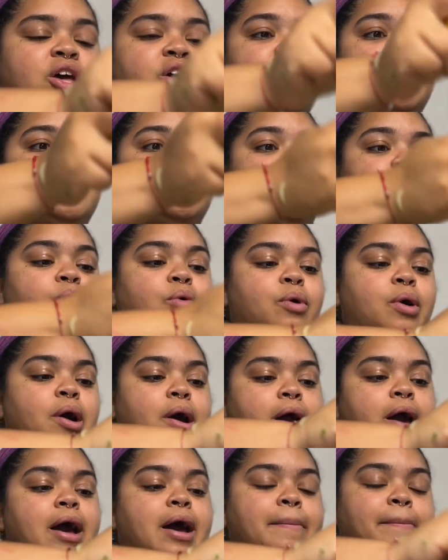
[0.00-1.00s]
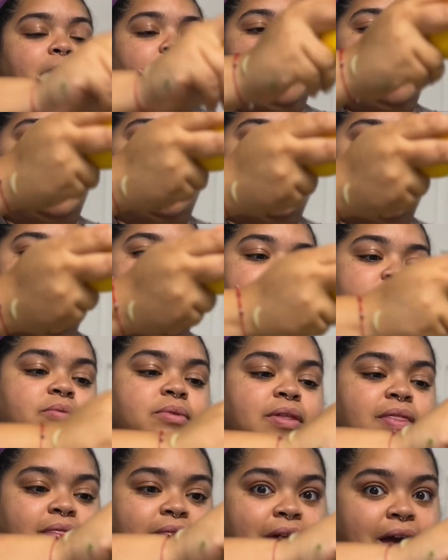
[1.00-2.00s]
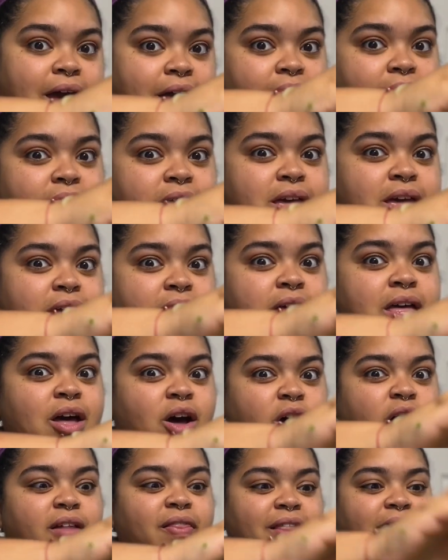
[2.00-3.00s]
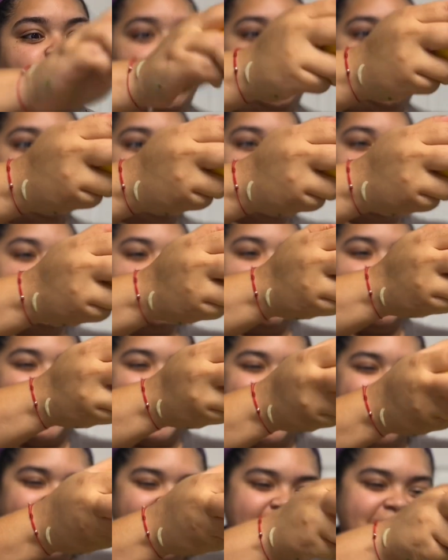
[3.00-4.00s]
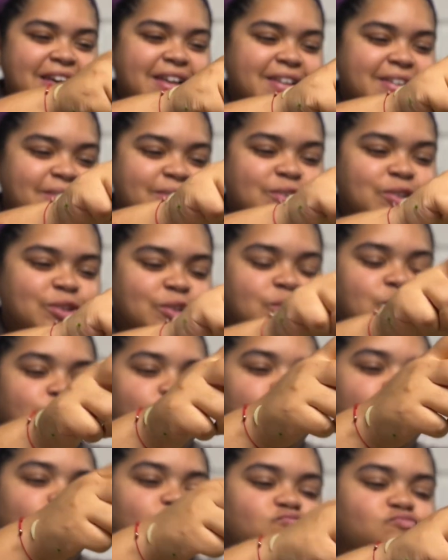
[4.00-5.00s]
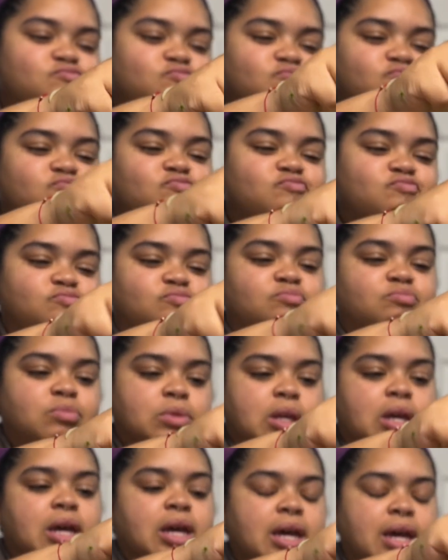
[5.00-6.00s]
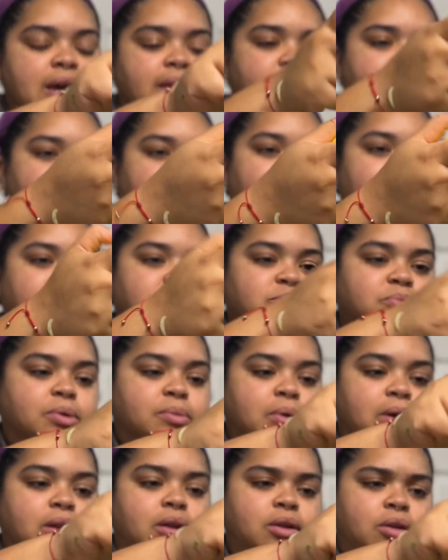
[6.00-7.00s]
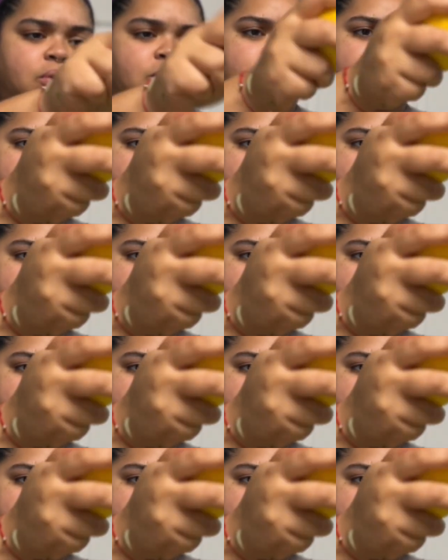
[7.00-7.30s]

So maybe I could eat it with that on like a tostada. I think that's what we're gonna do.